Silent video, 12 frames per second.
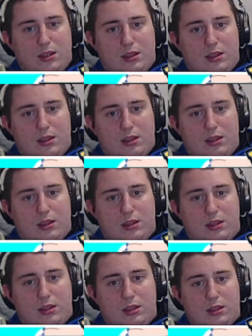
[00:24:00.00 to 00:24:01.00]

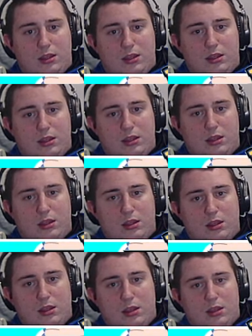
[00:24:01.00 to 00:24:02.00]

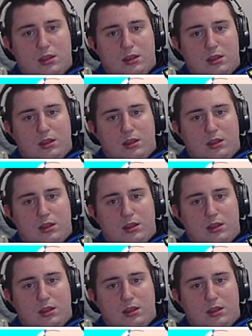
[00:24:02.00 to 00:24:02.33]
[no speech]